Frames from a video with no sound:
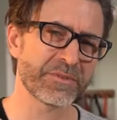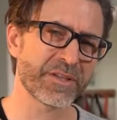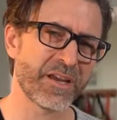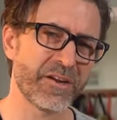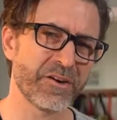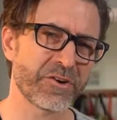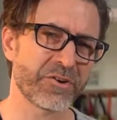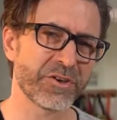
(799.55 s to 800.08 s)
I
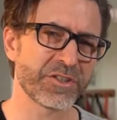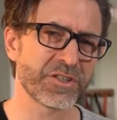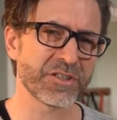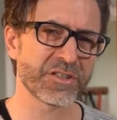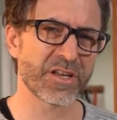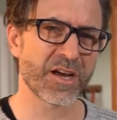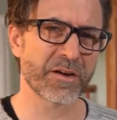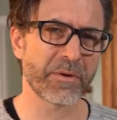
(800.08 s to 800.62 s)
hear
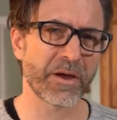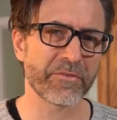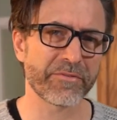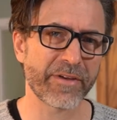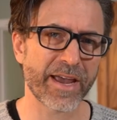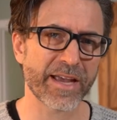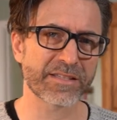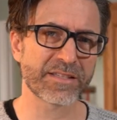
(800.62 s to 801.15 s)
Christians talk about
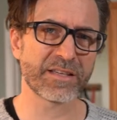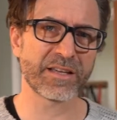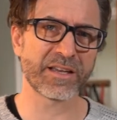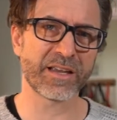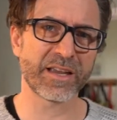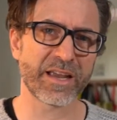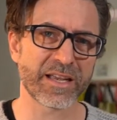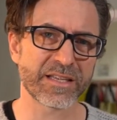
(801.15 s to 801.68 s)

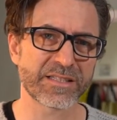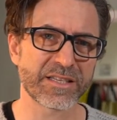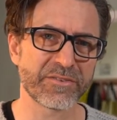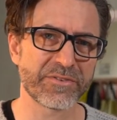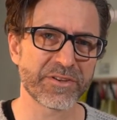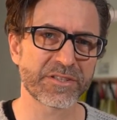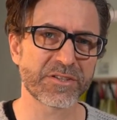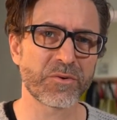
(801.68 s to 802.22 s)
fasting as
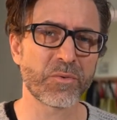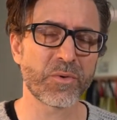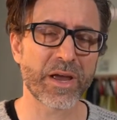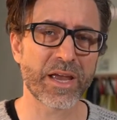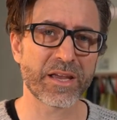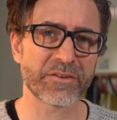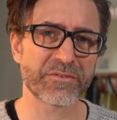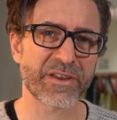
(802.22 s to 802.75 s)
if it's a
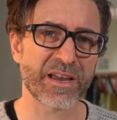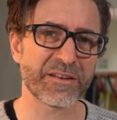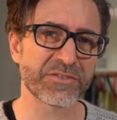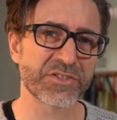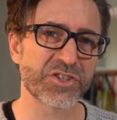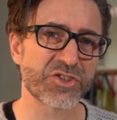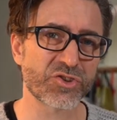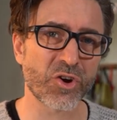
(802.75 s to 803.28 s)
way of kind of
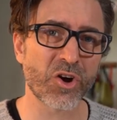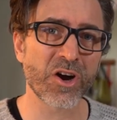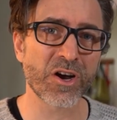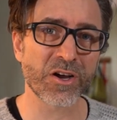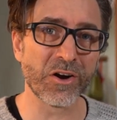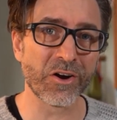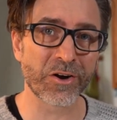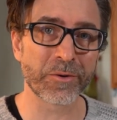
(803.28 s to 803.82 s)

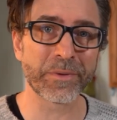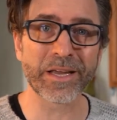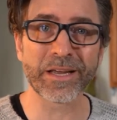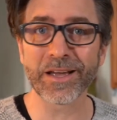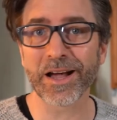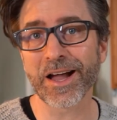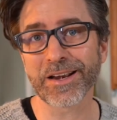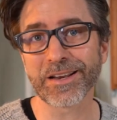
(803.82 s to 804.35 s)
strong-arming
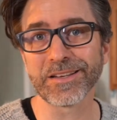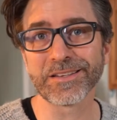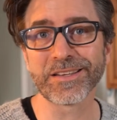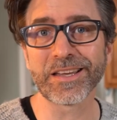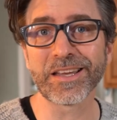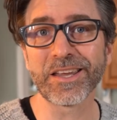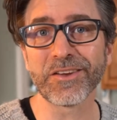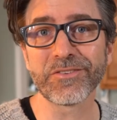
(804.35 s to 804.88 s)
God into
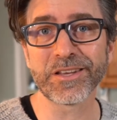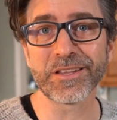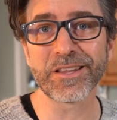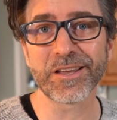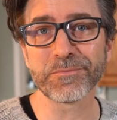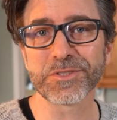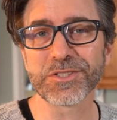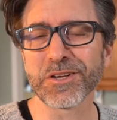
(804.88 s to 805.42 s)
giving
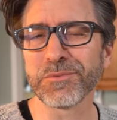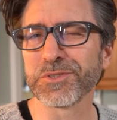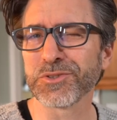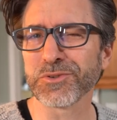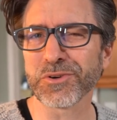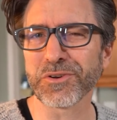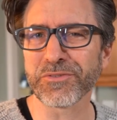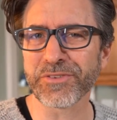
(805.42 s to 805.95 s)
them some
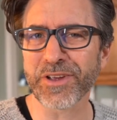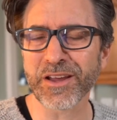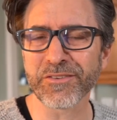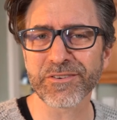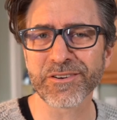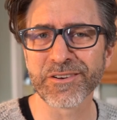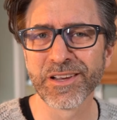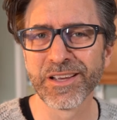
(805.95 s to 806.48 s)
sort of
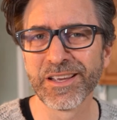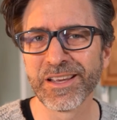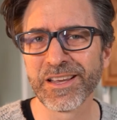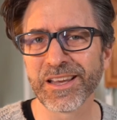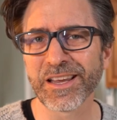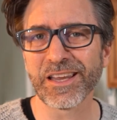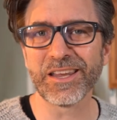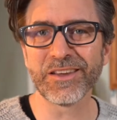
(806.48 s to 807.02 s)
favor,
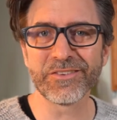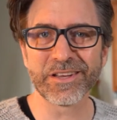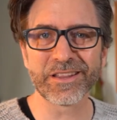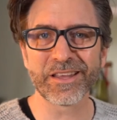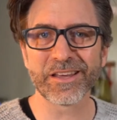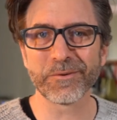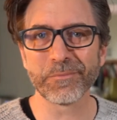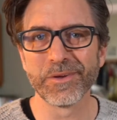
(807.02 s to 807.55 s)
giving
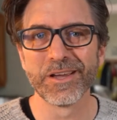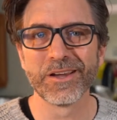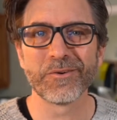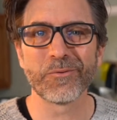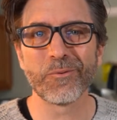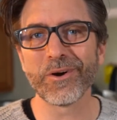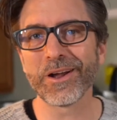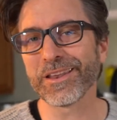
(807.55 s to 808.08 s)
them
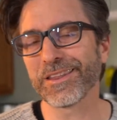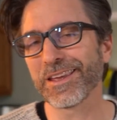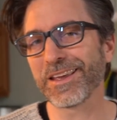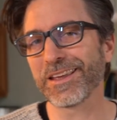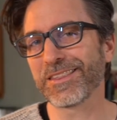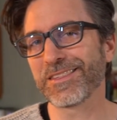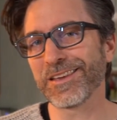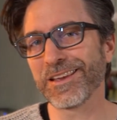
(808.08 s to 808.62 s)
what
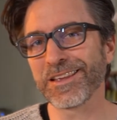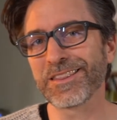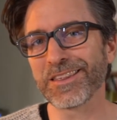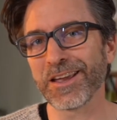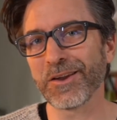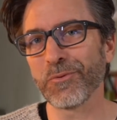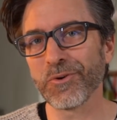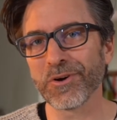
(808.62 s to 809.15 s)
they think
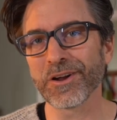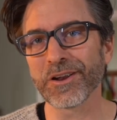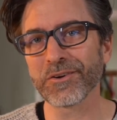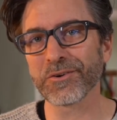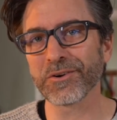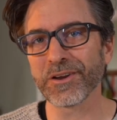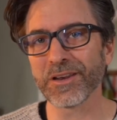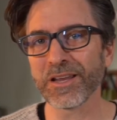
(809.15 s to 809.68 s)
they want
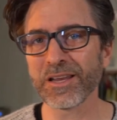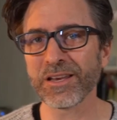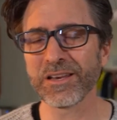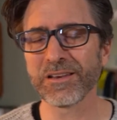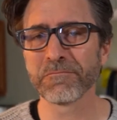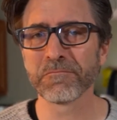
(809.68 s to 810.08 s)
or need.